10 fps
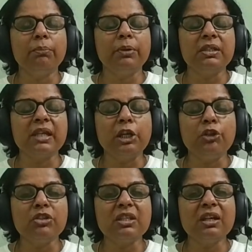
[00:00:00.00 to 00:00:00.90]
beside
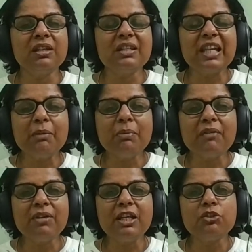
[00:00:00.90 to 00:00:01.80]
your son the same
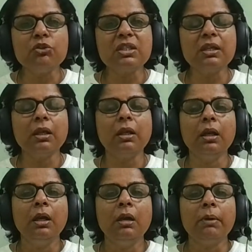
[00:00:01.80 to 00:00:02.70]
level as your son
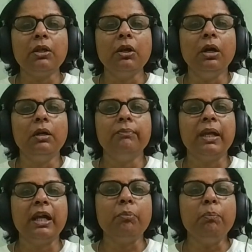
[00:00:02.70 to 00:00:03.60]
but god
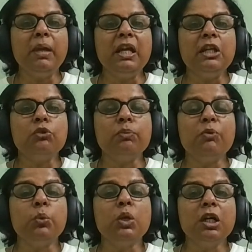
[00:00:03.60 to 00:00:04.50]
help me to be
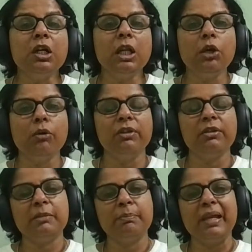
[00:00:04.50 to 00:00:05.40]
worthy of
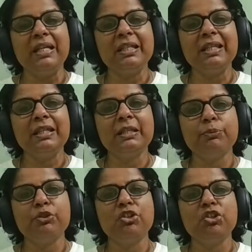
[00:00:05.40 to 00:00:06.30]
this place in this
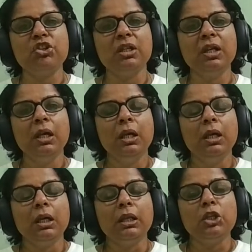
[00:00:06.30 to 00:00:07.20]
position
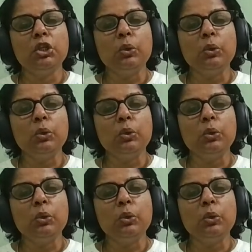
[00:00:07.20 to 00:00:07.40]
uh, that you